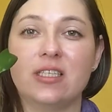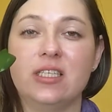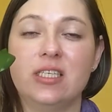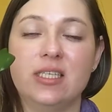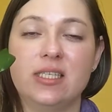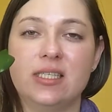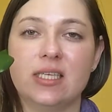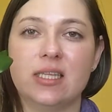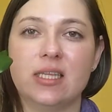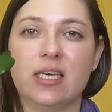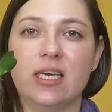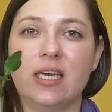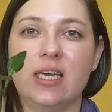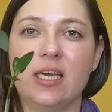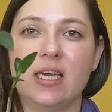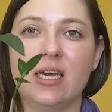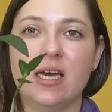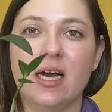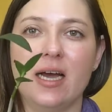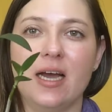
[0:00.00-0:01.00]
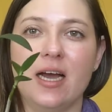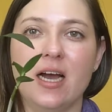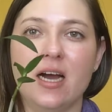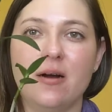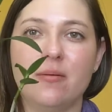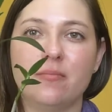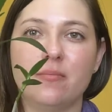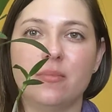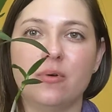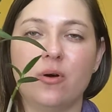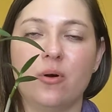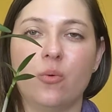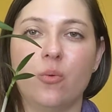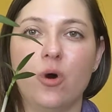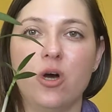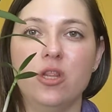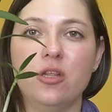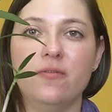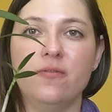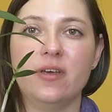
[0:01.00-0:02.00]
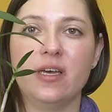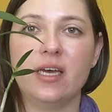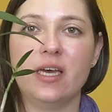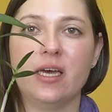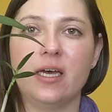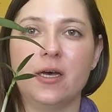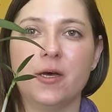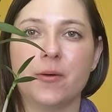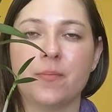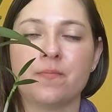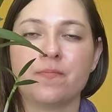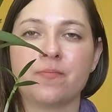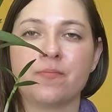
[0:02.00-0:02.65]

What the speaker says: recently. One of the